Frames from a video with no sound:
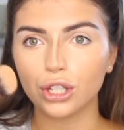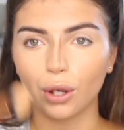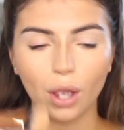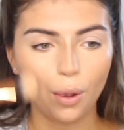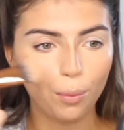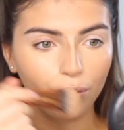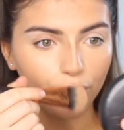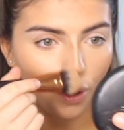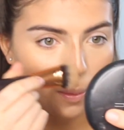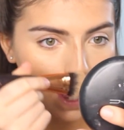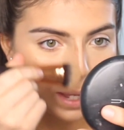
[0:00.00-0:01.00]
So go in with
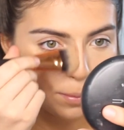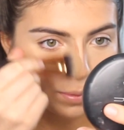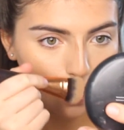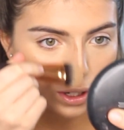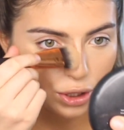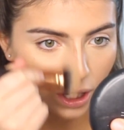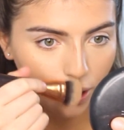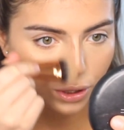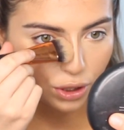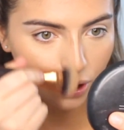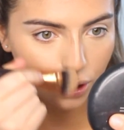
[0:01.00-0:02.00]
your paintbrush
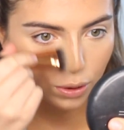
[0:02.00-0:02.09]
and just